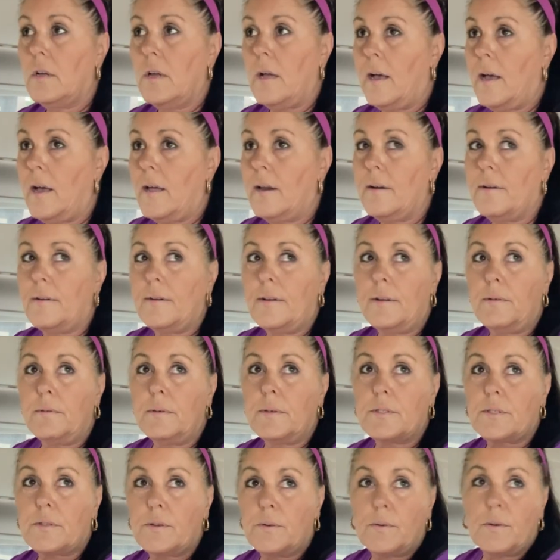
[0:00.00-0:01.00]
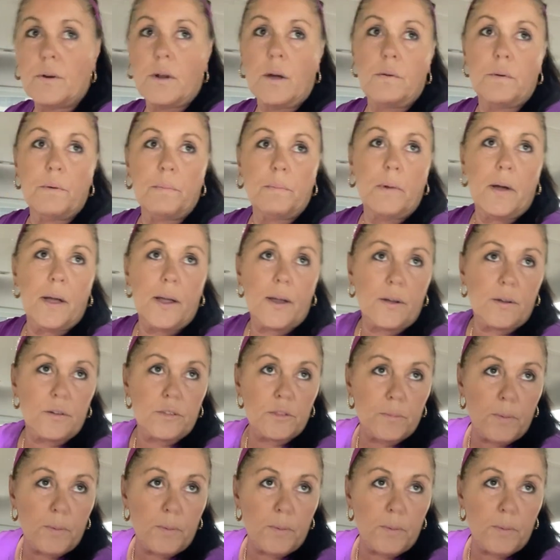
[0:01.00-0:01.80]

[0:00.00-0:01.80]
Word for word: I don't know what's going on with Michael's,